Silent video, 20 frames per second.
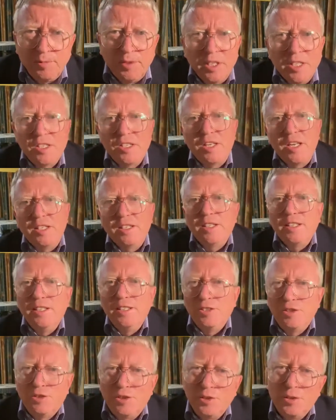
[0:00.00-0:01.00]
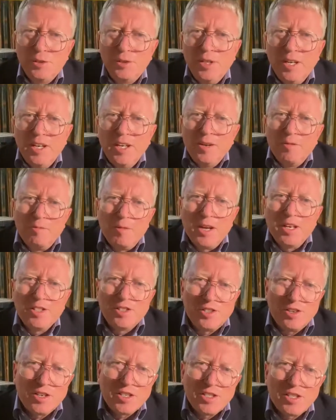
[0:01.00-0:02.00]
They're sent into
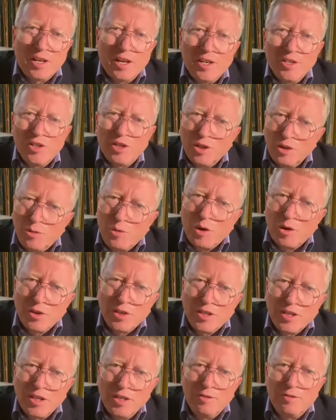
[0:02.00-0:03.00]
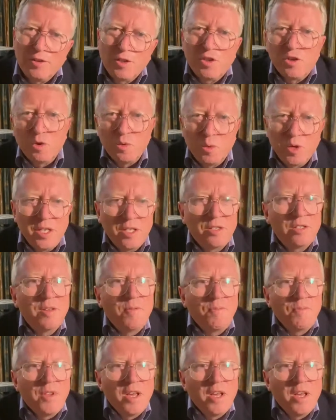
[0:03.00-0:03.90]
managed isolation and quarantine for 2 weeks.